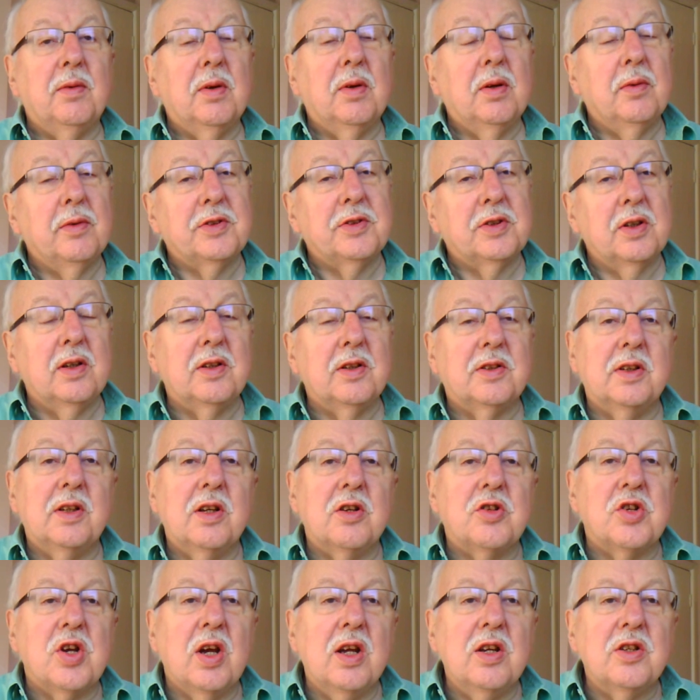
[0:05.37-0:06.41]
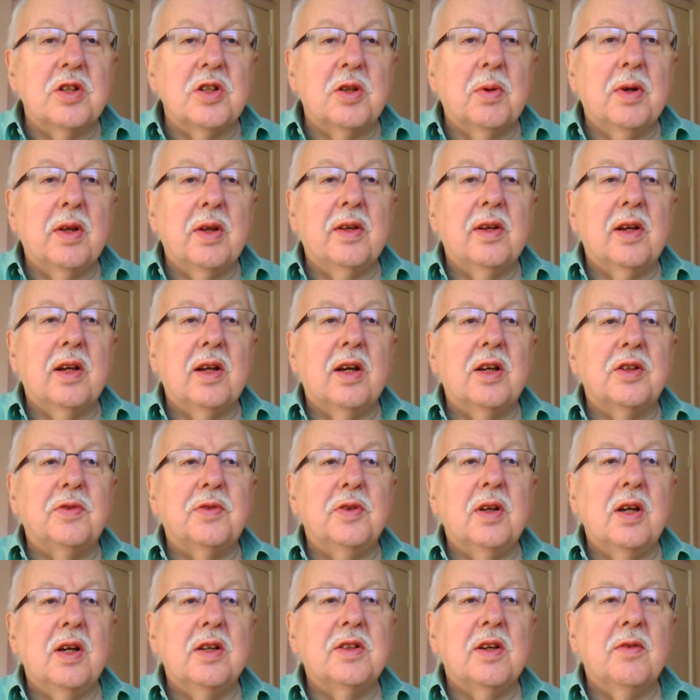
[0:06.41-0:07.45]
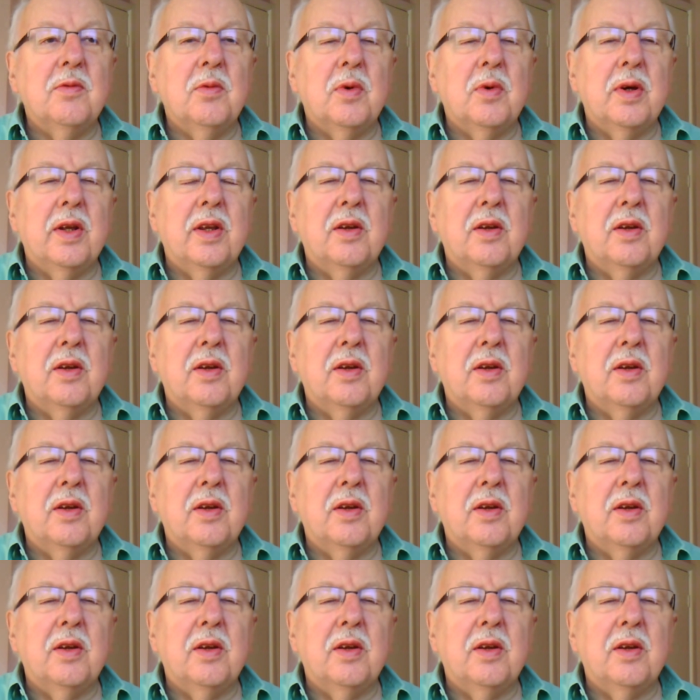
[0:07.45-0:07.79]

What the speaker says: Well, we've certainly seen a change in the weather the last few days, haven't we?